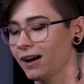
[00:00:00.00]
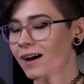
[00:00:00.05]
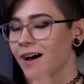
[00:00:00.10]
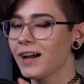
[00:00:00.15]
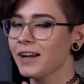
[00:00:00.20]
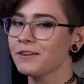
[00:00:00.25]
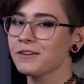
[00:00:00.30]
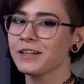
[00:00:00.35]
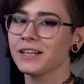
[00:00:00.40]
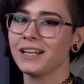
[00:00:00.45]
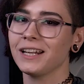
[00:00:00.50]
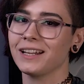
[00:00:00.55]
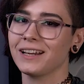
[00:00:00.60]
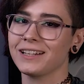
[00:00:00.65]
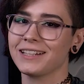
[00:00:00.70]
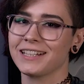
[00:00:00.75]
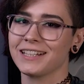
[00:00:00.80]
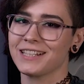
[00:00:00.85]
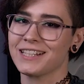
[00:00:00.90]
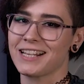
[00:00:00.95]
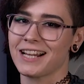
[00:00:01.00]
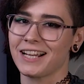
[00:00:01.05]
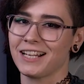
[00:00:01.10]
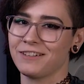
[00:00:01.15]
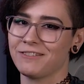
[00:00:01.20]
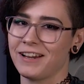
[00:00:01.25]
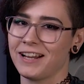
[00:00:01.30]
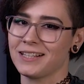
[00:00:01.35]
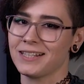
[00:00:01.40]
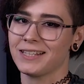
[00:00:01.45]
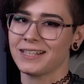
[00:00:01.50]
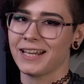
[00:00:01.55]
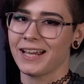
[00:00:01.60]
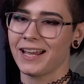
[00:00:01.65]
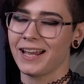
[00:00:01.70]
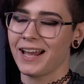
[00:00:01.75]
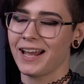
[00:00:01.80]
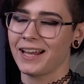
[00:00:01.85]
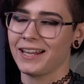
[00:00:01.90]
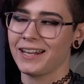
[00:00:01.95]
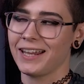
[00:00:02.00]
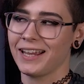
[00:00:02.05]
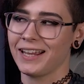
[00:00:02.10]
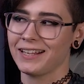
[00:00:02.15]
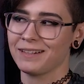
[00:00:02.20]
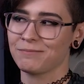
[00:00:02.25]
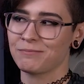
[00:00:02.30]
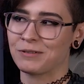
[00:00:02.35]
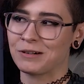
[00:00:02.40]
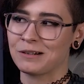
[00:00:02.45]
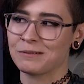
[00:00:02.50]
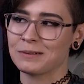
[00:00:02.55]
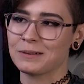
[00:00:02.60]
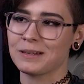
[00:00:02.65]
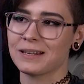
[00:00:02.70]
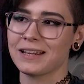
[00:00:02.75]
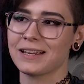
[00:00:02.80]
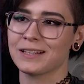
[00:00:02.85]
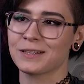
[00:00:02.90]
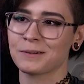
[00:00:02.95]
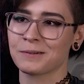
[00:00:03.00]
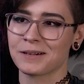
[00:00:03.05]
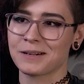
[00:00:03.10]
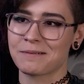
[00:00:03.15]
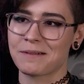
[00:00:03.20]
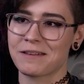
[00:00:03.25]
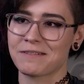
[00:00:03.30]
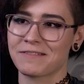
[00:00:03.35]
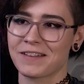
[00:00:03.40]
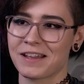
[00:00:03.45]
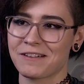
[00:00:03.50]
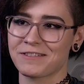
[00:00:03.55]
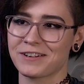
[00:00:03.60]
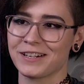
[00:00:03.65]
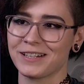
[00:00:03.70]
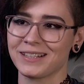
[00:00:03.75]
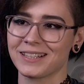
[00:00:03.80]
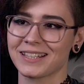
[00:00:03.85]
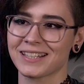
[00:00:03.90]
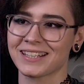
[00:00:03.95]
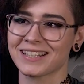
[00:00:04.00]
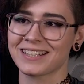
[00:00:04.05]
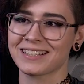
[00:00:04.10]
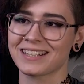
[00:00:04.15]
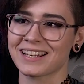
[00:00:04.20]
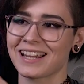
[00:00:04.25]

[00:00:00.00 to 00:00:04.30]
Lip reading: I really like this style of headset and it probably is one of my favorites.